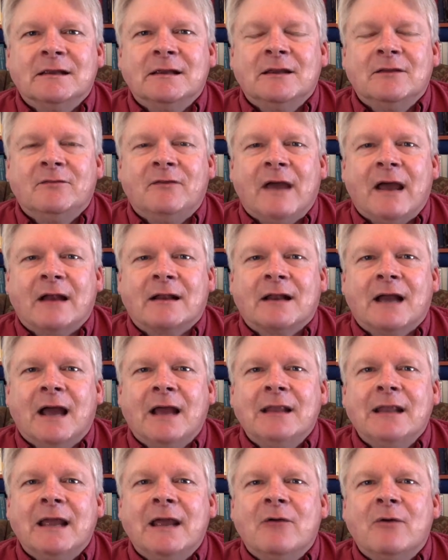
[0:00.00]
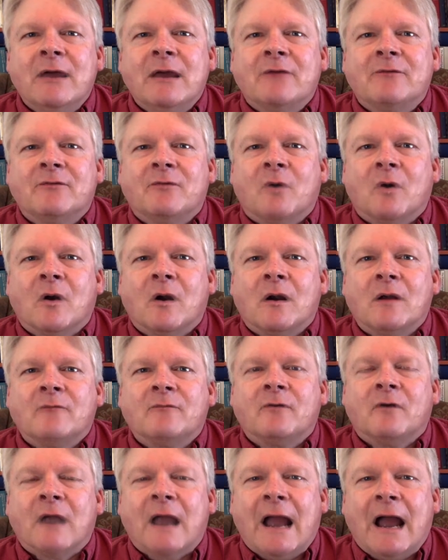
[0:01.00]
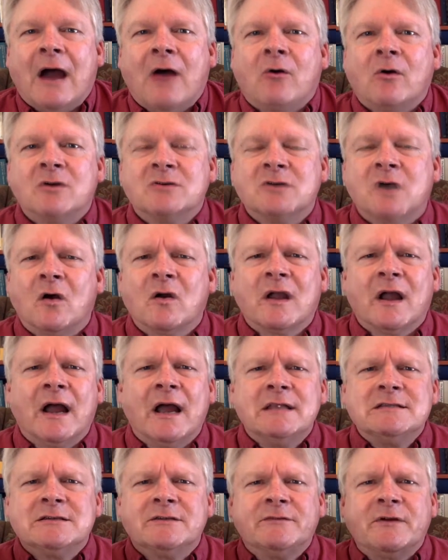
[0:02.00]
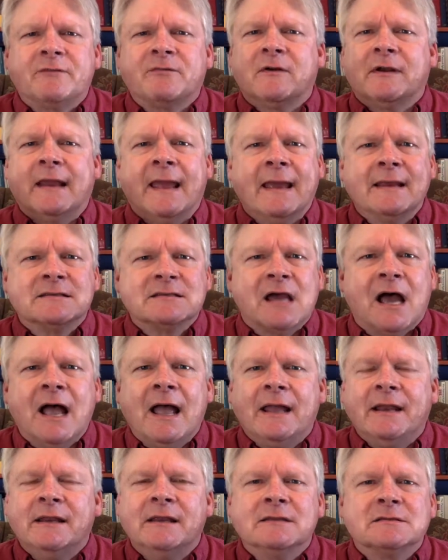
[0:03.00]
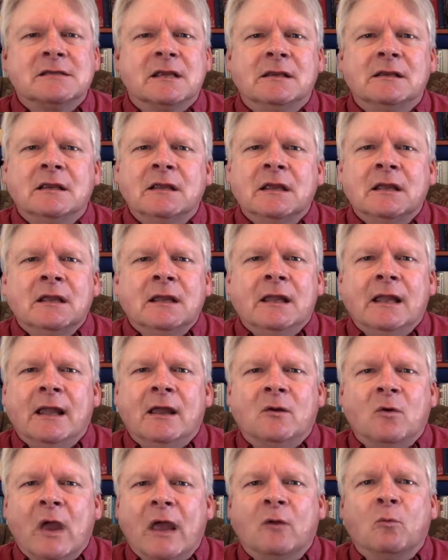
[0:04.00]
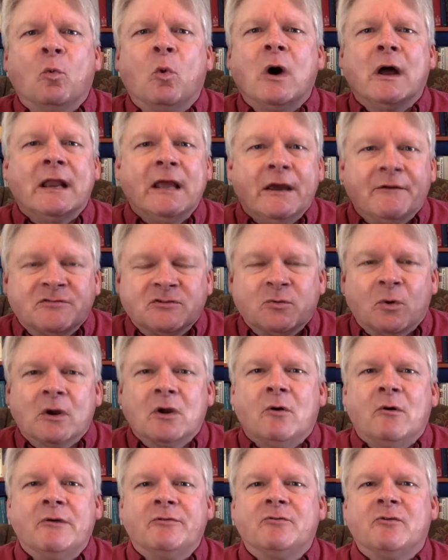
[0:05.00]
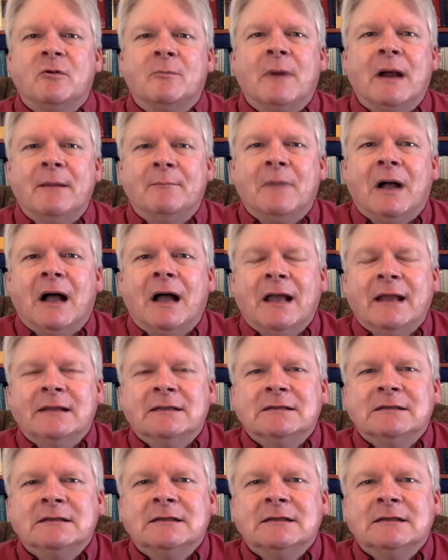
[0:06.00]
In fact, I lay awake for hours. All kinds of different anxieties and what-ifs were going through my mind.